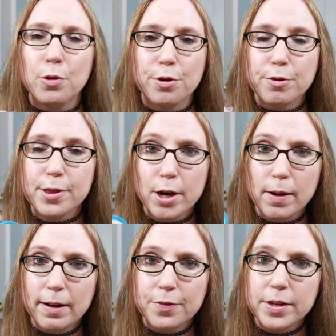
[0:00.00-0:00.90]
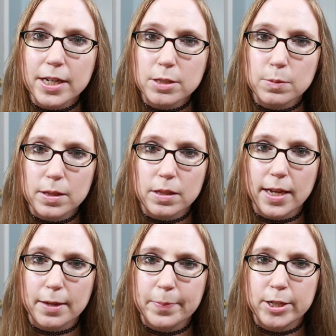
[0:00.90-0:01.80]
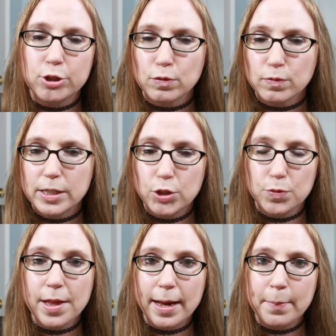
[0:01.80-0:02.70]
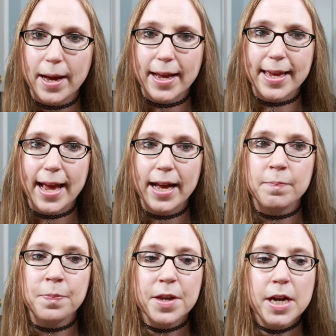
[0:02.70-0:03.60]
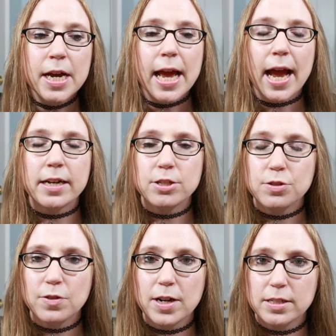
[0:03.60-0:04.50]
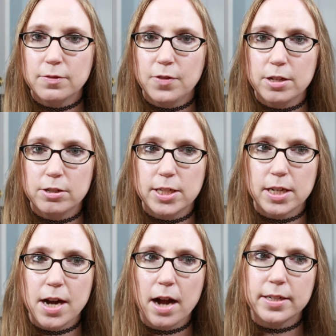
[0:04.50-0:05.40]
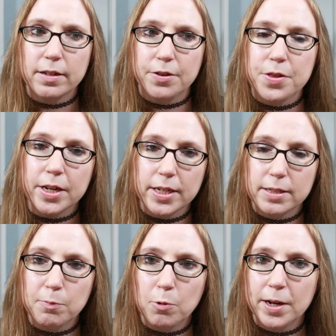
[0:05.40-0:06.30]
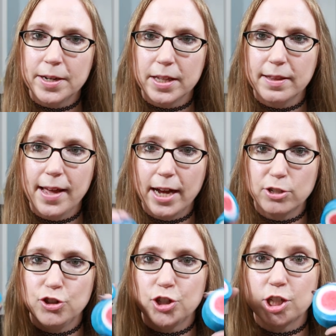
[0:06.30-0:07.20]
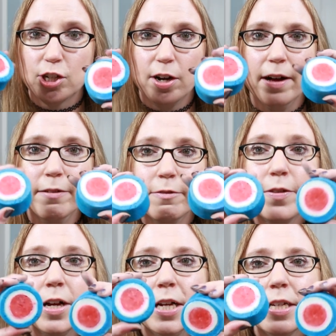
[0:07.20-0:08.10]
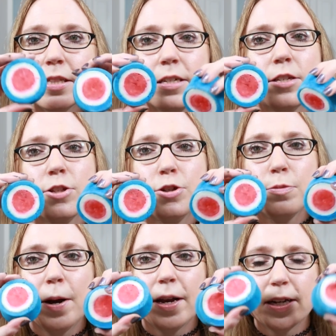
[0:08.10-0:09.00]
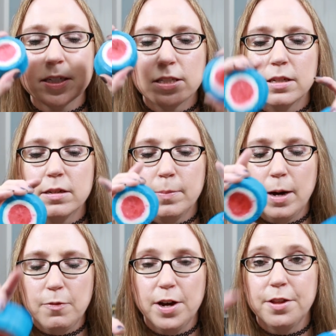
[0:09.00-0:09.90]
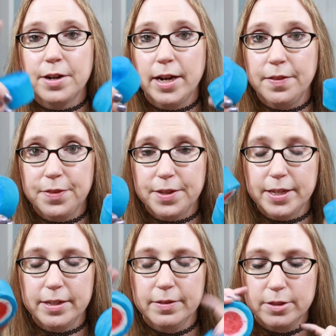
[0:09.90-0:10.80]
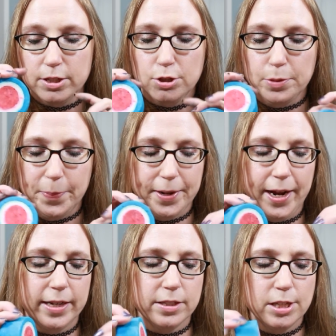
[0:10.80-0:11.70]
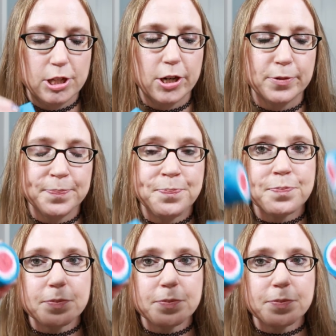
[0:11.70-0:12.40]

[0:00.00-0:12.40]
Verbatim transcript: older though. If you guys would like me to redo them, I can. And as far as a Father's Day cocktail, I think I did one last year of these two products, the Modfather and the, the Super Dad. So,